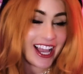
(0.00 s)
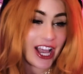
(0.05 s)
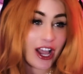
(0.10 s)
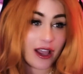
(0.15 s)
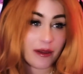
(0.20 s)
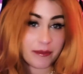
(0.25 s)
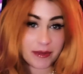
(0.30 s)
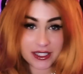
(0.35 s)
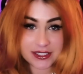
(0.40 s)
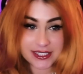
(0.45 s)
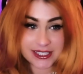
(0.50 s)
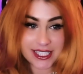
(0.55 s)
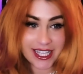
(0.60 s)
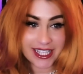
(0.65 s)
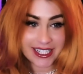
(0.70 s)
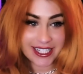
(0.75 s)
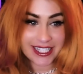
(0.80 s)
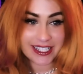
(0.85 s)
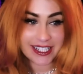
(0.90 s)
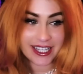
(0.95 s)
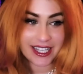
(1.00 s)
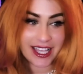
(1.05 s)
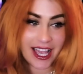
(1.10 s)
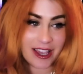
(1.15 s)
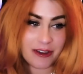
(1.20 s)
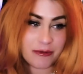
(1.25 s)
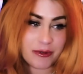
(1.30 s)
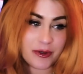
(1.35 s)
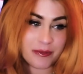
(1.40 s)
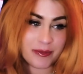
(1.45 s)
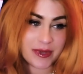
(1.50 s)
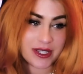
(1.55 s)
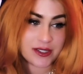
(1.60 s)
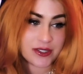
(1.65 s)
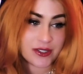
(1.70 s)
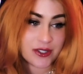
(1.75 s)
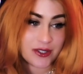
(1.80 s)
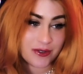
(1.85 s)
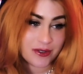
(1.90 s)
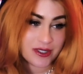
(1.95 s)
I'm excited. I will miss
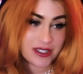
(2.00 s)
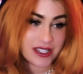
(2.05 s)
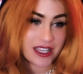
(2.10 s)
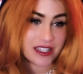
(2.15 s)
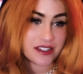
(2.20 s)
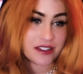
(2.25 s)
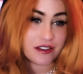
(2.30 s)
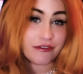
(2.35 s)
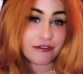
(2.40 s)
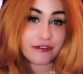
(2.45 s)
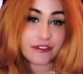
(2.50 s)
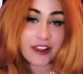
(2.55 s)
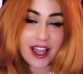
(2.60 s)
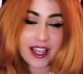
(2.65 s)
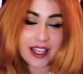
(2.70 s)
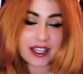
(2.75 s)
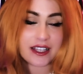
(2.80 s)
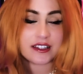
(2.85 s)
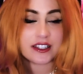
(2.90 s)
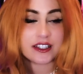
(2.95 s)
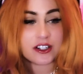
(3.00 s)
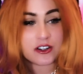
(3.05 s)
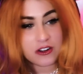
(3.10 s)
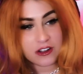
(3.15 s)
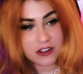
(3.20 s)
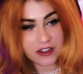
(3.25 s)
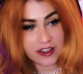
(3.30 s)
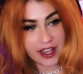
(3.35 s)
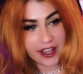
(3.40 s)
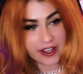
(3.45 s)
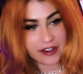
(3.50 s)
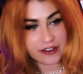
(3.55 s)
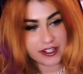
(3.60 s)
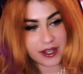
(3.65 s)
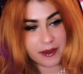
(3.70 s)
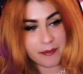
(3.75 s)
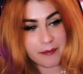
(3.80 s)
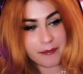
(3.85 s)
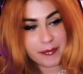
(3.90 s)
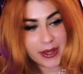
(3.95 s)
Zeus as the flying little
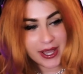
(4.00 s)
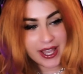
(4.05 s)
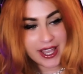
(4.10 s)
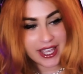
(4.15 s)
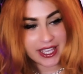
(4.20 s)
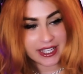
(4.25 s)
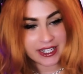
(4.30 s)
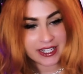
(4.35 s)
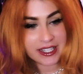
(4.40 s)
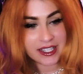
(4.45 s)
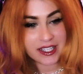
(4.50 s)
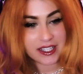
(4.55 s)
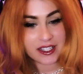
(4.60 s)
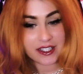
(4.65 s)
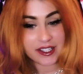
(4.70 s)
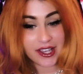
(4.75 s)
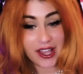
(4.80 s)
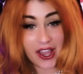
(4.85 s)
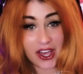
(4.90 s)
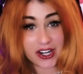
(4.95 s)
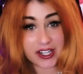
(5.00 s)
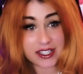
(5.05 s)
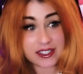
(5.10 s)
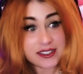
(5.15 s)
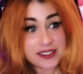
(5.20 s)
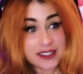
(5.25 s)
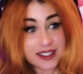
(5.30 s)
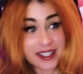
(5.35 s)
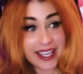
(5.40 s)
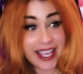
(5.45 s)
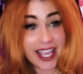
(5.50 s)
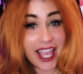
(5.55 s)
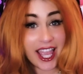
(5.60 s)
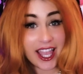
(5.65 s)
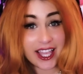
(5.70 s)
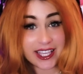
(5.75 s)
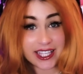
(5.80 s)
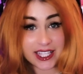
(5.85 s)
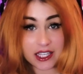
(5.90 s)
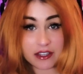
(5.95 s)
cloud. But honestly,
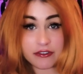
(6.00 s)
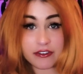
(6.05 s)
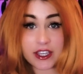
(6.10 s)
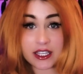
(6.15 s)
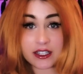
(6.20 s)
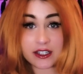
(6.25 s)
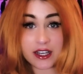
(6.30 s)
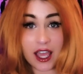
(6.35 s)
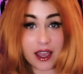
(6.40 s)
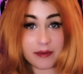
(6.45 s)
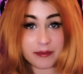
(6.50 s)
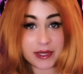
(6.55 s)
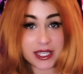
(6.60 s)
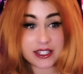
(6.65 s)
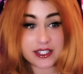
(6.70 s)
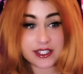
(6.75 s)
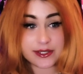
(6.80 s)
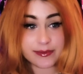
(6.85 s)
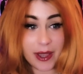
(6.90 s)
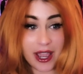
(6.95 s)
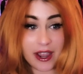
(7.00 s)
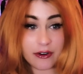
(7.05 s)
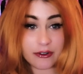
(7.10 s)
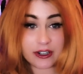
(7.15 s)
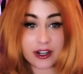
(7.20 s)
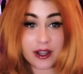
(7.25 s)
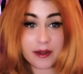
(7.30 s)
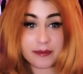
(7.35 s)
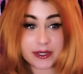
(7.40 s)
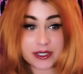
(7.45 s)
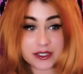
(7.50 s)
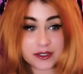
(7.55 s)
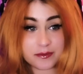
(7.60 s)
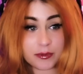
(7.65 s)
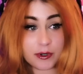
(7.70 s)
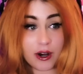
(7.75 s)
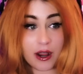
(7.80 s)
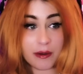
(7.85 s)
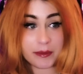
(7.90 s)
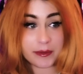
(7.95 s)
giving Nami this power up is
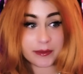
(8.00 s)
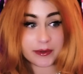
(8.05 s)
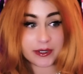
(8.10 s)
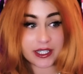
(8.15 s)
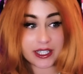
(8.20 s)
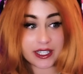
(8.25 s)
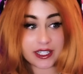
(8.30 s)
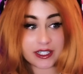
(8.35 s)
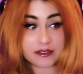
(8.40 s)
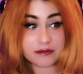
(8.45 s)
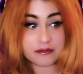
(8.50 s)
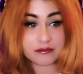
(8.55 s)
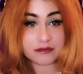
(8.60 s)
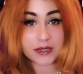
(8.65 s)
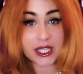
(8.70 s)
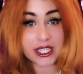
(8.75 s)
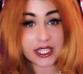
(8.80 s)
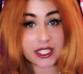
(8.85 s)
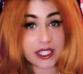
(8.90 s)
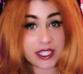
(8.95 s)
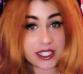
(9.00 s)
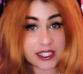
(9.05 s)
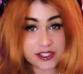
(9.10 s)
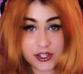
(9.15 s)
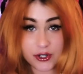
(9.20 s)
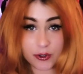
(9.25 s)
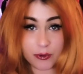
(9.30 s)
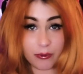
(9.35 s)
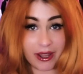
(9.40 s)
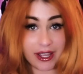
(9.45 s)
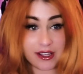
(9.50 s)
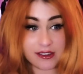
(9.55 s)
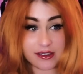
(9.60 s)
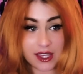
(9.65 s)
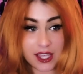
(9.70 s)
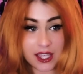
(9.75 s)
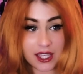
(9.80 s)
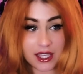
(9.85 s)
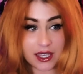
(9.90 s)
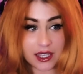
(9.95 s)
probably, like, it's a great
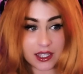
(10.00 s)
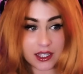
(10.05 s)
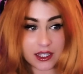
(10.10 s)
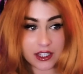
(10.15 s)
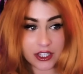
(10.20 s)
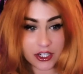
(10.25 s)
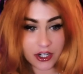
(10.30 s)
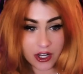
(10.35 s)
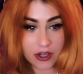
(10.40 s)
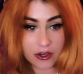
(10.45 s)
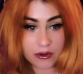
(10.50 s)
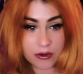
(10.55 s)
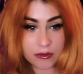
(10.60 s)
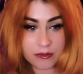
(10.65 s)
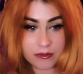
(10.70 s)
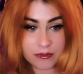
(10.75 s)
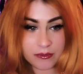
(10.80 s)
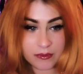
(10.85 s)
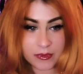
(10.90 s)
thing, you know?